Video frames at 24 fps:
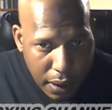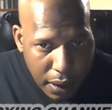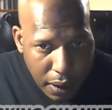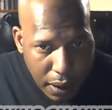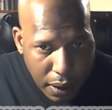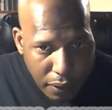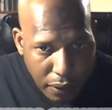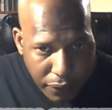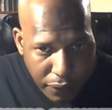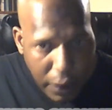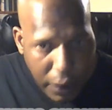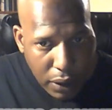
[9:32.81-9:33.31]

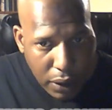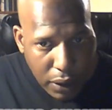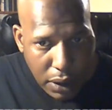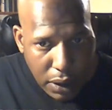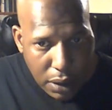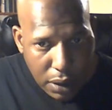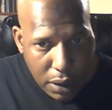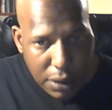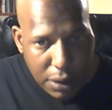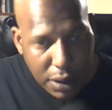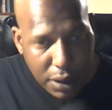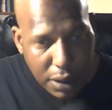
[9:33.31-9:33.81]
Following his
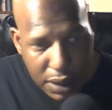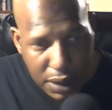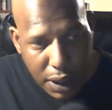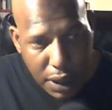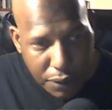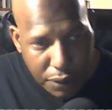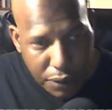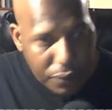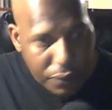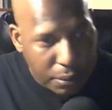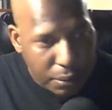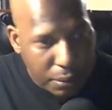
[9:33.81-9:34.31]

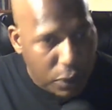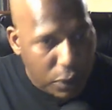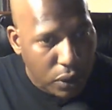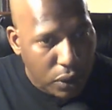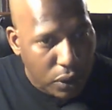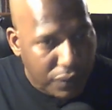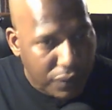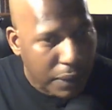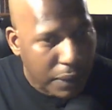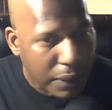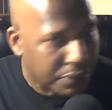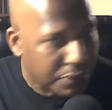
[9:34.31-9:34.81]
successful move
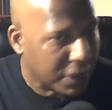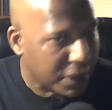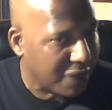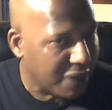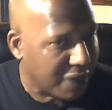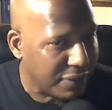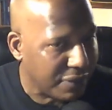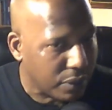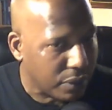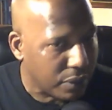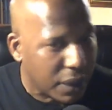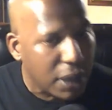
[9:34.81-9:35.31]
up to
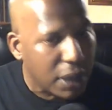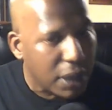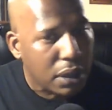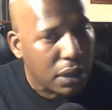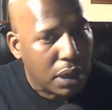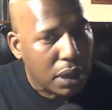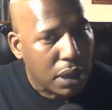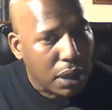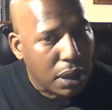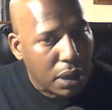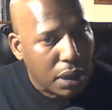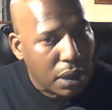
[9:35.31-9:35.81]
heavyweight
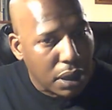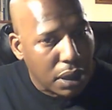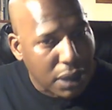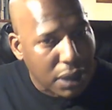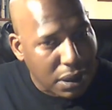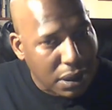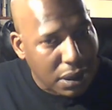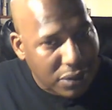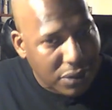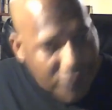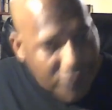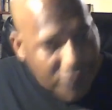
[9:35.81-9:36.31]

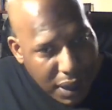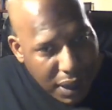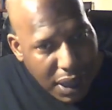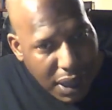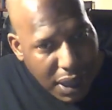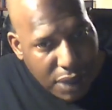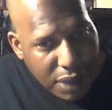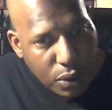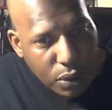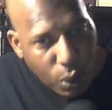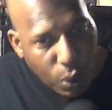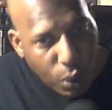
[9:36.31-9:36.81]
against
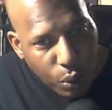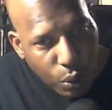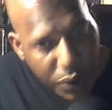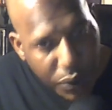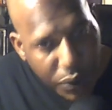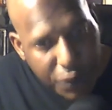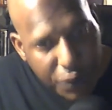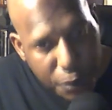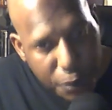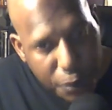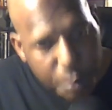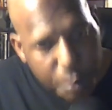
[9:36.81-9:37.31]
Chaz
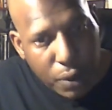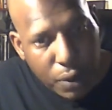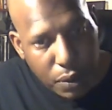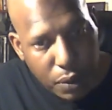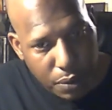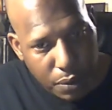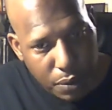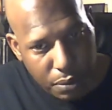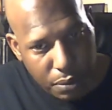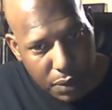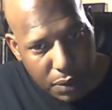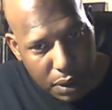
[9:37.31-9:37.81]
Witherspoon.
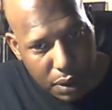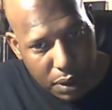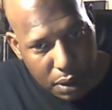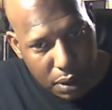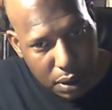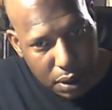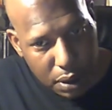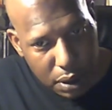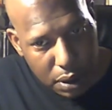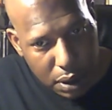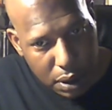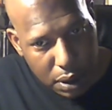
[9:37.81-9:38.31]

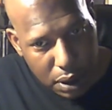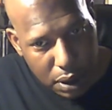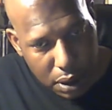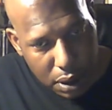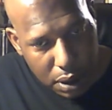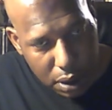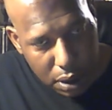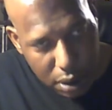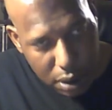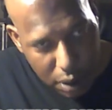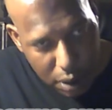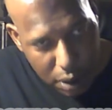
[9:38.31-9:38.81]

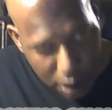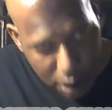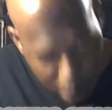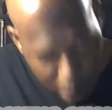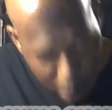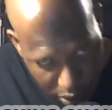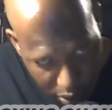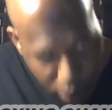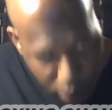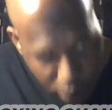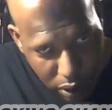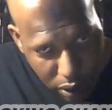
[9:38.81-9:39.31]
And of
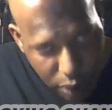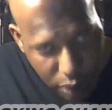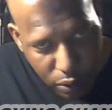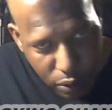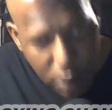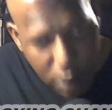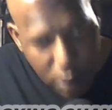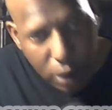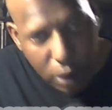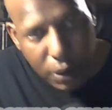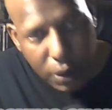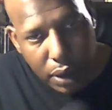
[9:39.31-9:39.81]
course, we
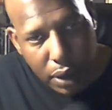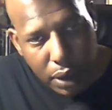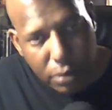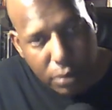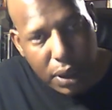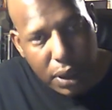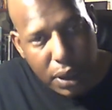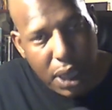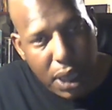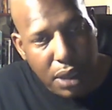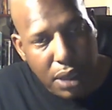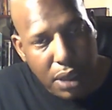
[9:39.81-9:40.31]
know that was
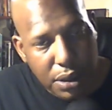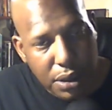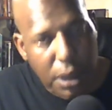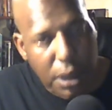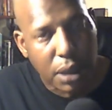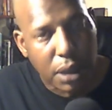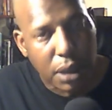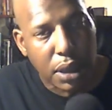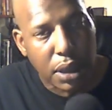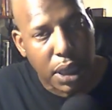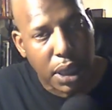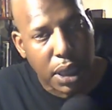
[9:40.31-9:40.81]
last
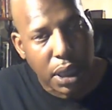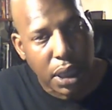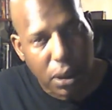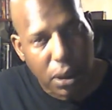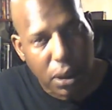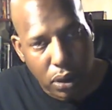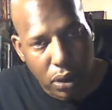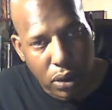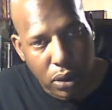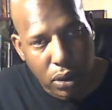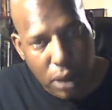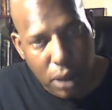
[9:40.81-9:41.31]
Saturday night
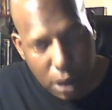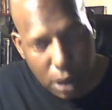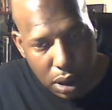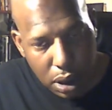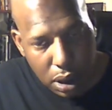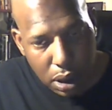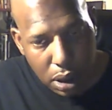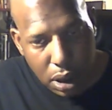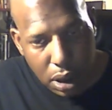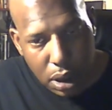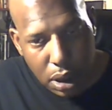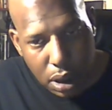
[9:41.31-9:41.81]
on
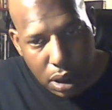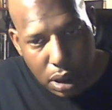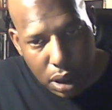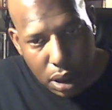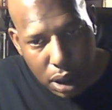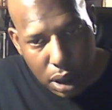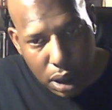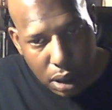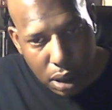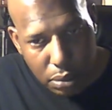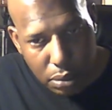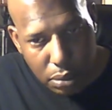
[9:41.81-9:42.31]

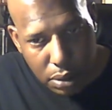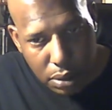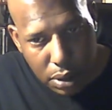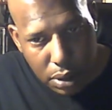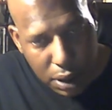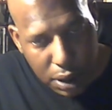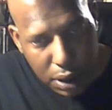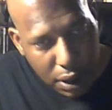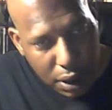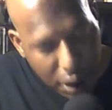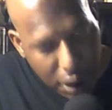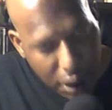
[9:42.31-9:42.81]

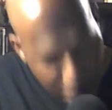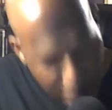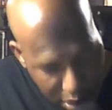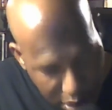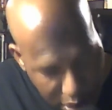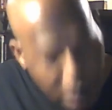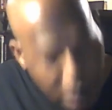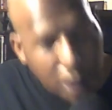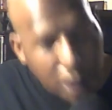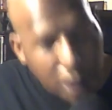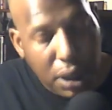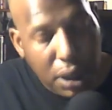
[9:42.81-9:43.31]

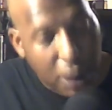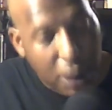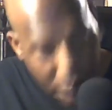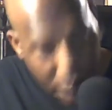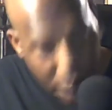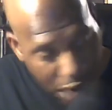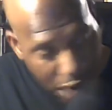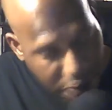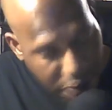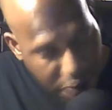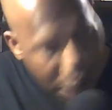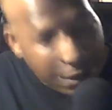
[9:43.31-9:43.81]

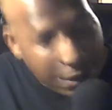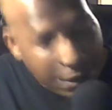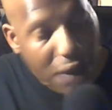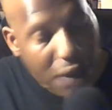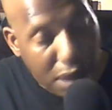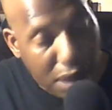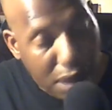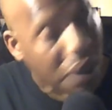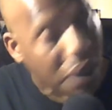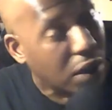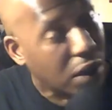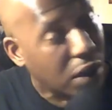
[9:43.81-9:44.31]

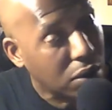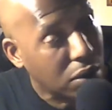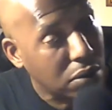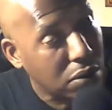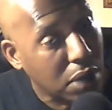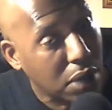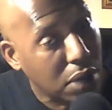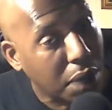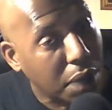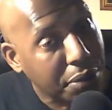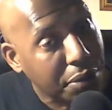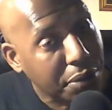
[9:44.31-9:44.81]
DAZN.
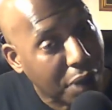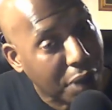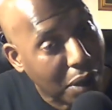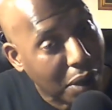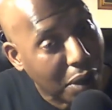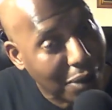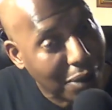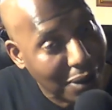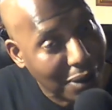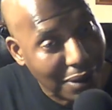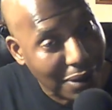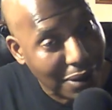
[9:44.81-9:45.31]
I'm sorry,
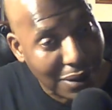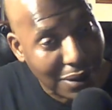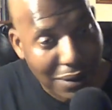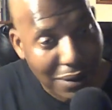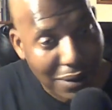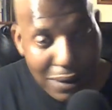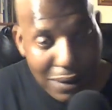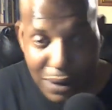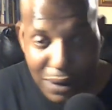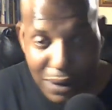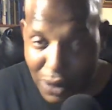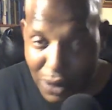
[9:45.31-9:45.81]

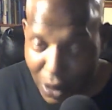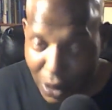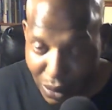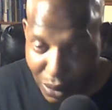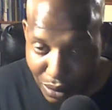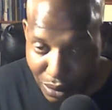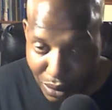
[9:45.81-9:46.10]
DAZN.